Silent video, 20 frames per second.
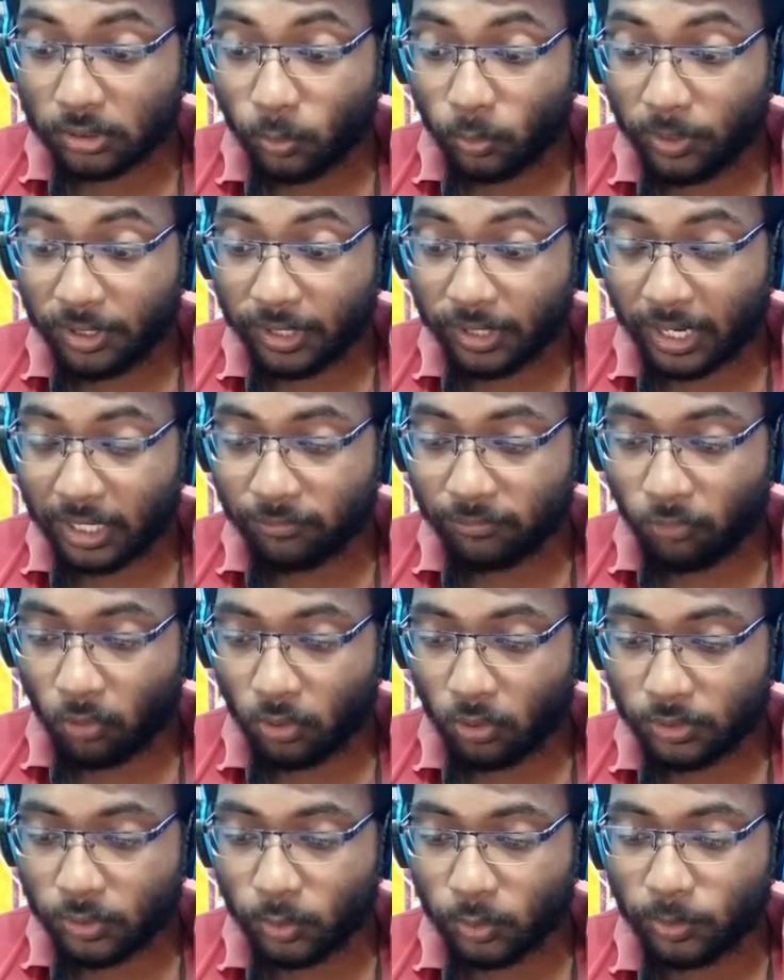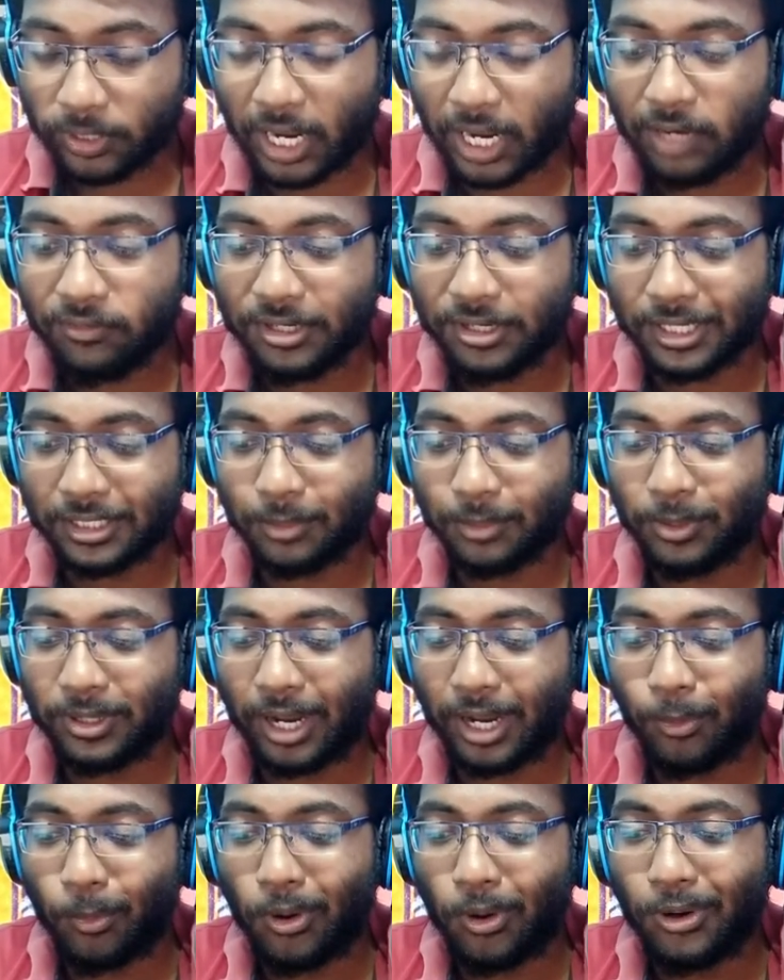We got the win 94. Dude, can we take the
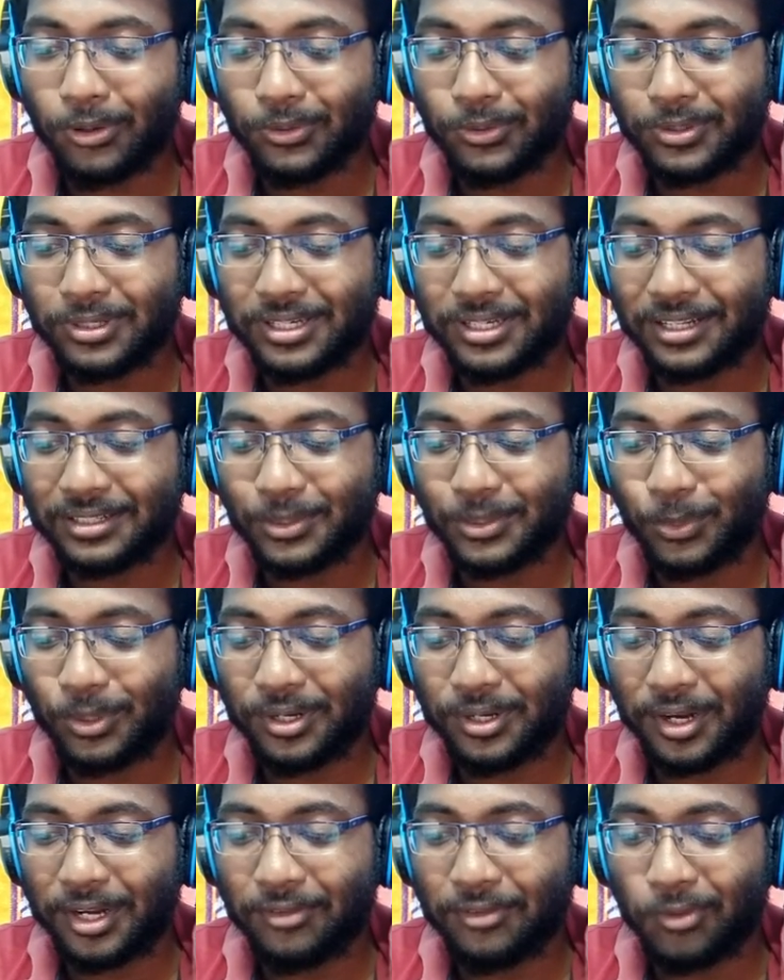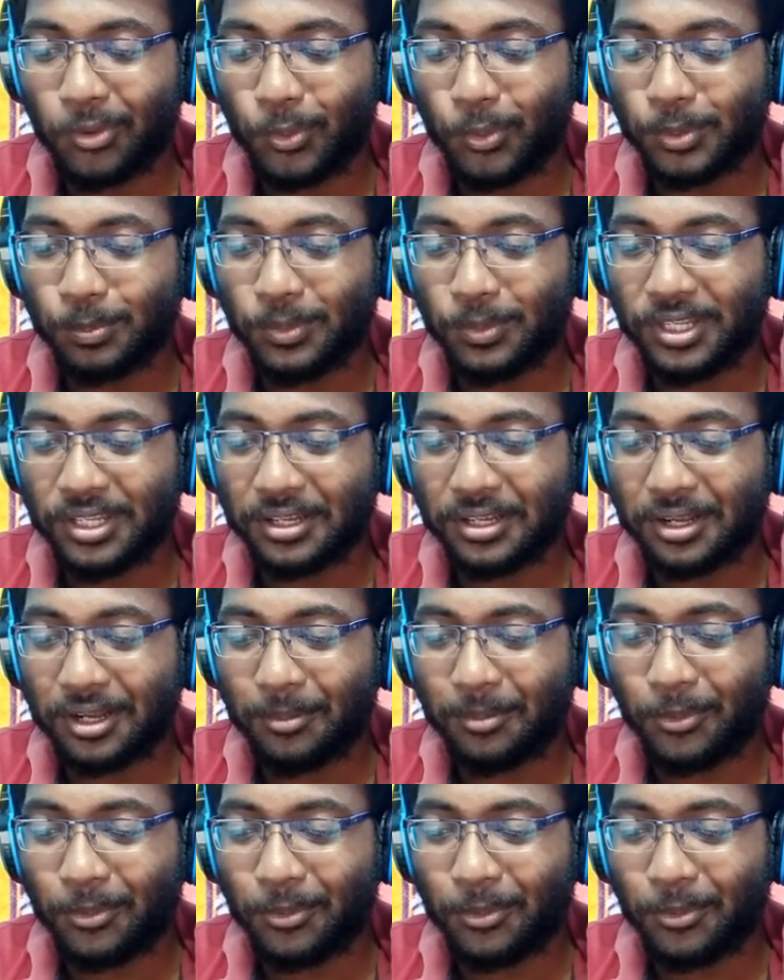win? I want to take the win 94 with me.